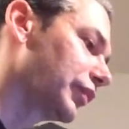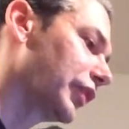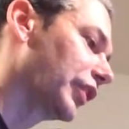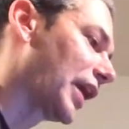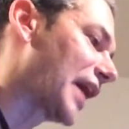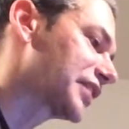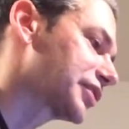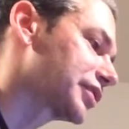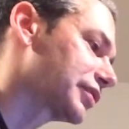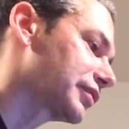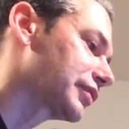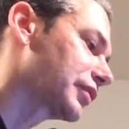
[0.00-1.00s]
the last.
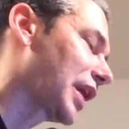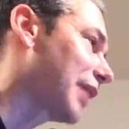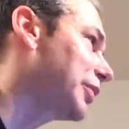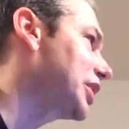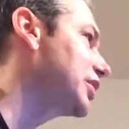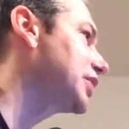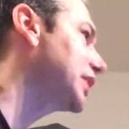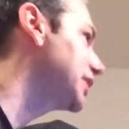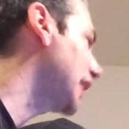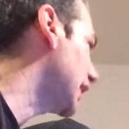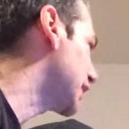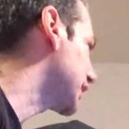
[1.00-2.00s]
How many didn't
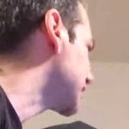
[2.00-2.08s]
get an